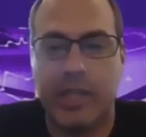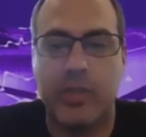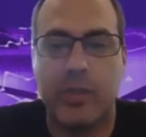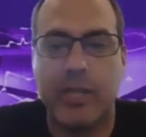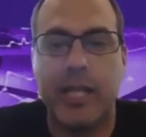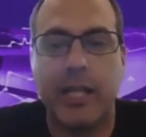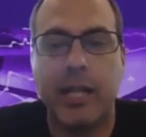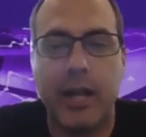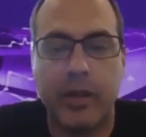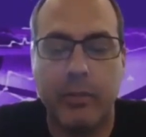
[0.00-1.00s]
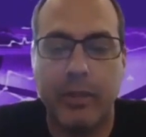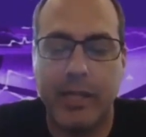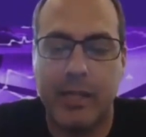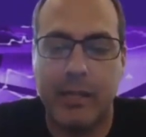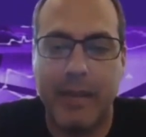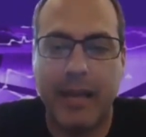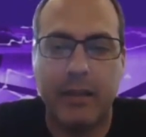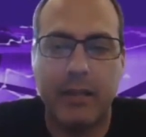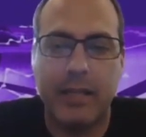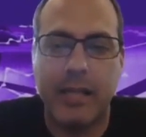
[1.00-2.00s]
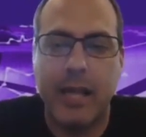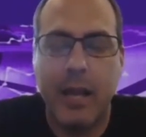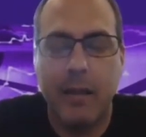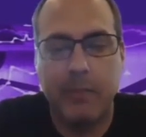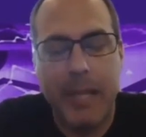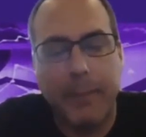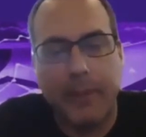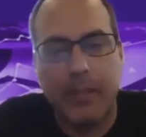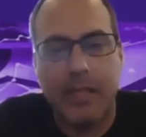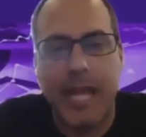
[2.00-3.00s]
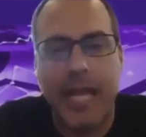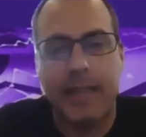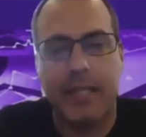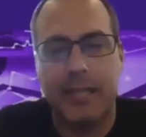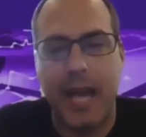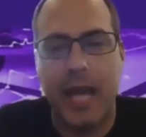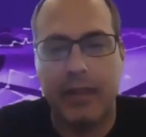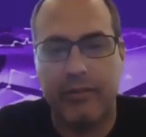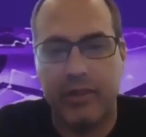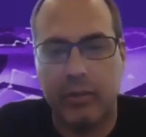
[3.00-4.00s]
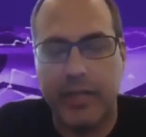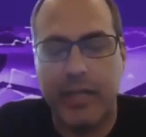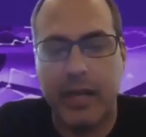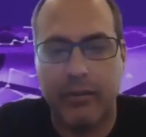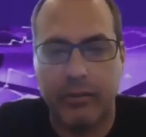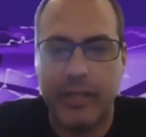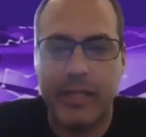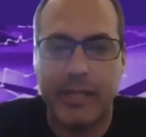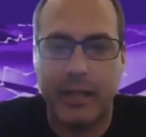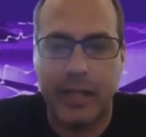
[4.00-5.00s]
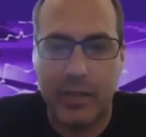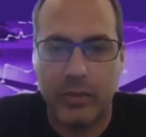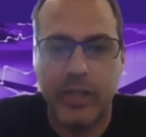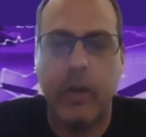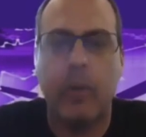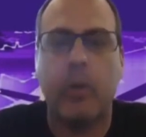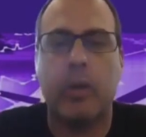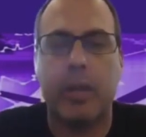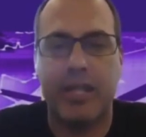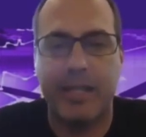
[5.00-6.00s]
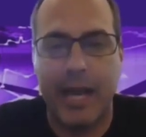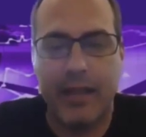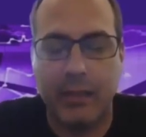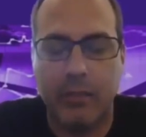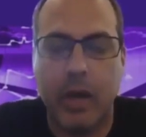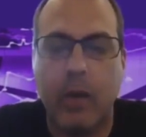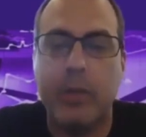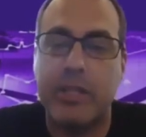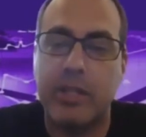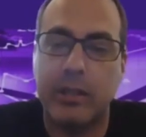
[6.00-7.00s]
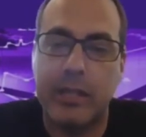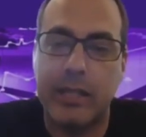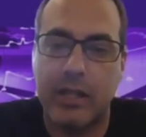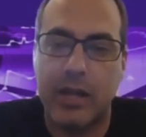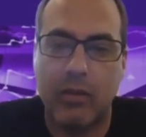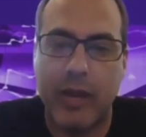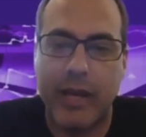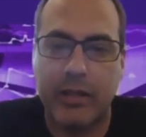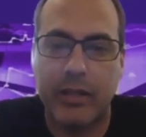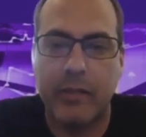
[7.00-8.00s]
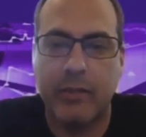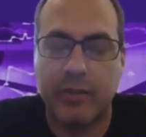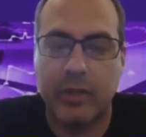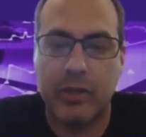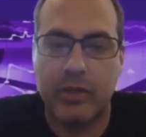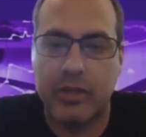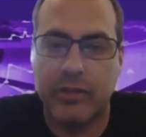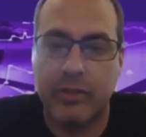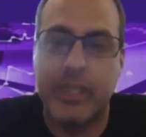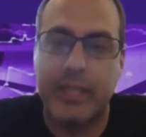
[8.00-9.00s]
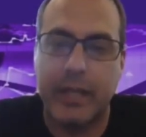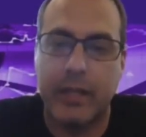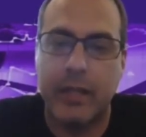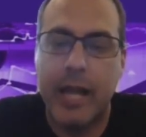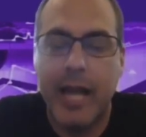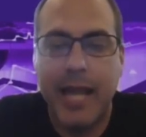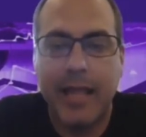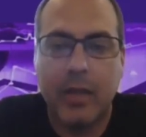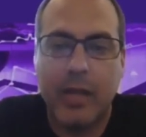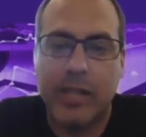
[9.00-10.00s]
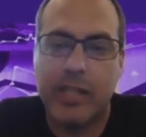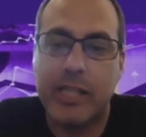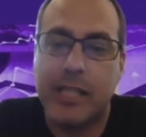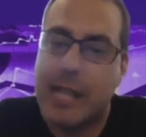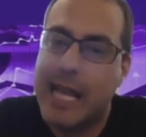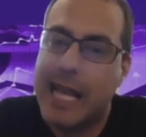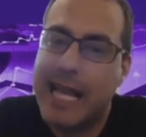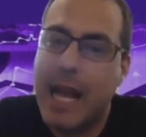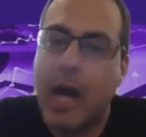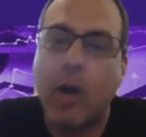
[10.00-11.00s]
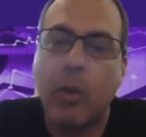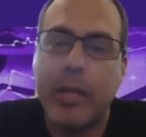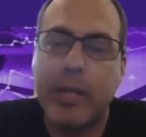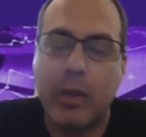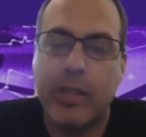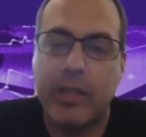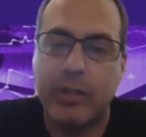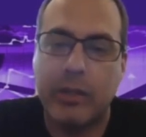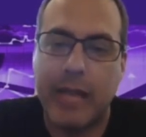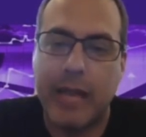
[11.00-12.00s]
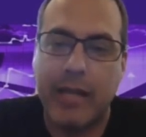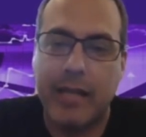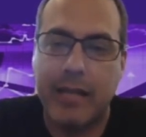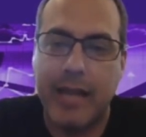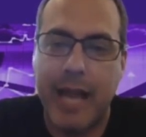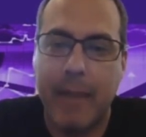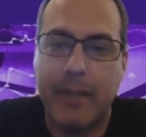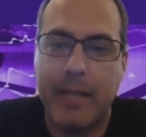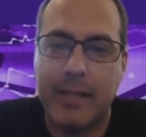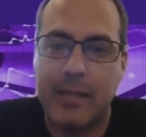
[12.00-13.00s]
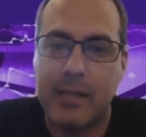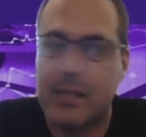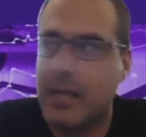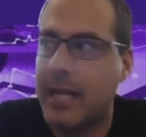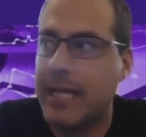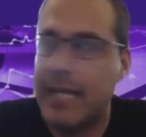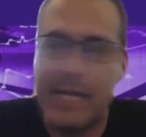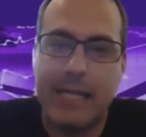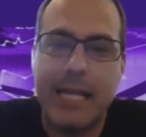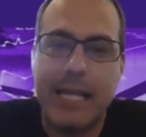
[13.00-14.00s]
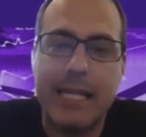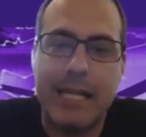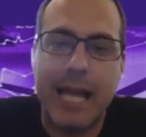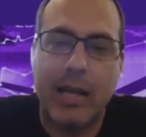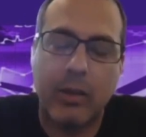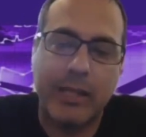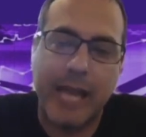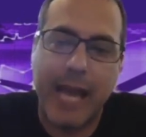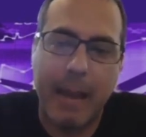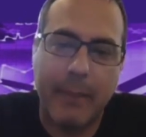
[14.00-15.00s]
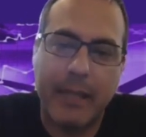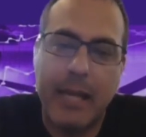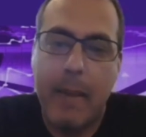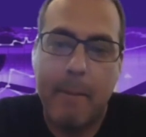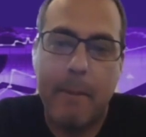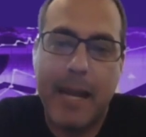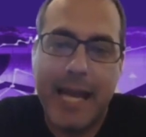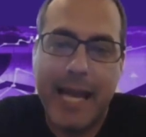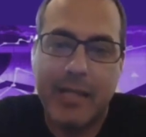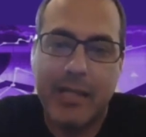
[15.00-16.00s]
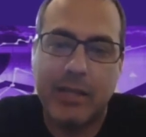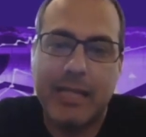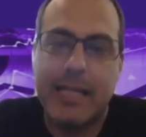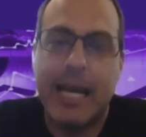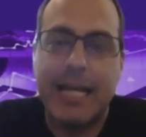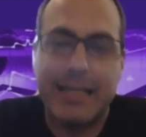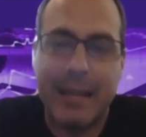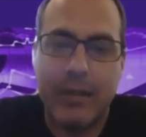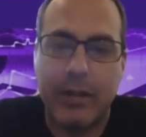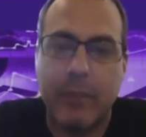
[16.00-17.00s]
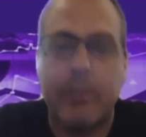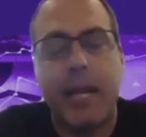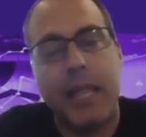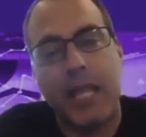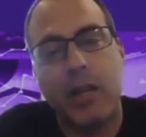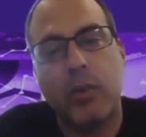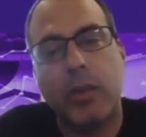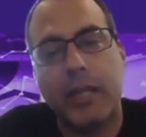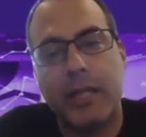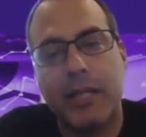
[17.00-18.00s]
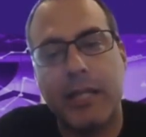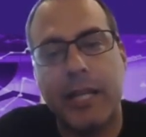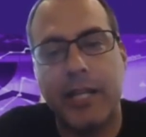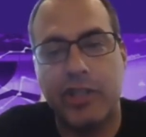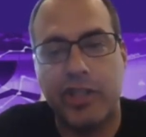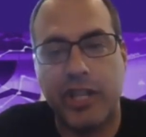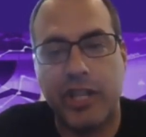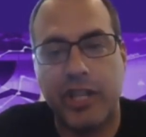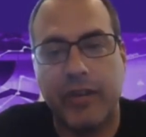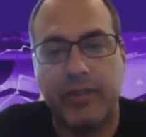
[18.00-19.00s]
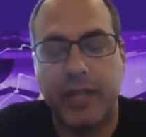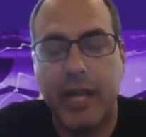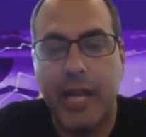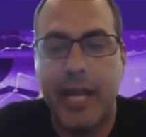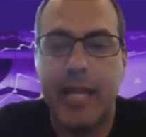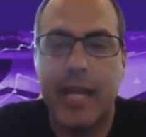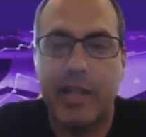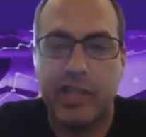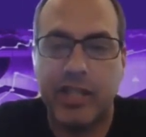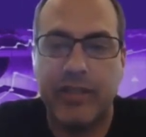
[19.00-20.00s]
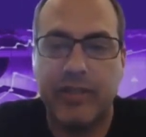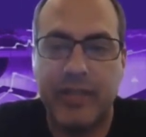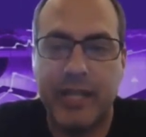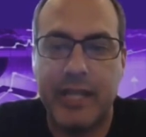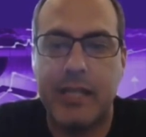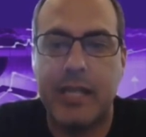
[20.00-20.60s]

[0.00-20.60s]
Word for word: We're seeing it in other municipalities. People are saying the death of the re- of retail as we know it, or the death of the mall. We certainly saw a record number of closures of retail. And the question yeah. is, are we going to allow that to happen as a society? Is is that going to happen? My answer is I doubt it, but I think we're going to see a shift and that yeah. shift is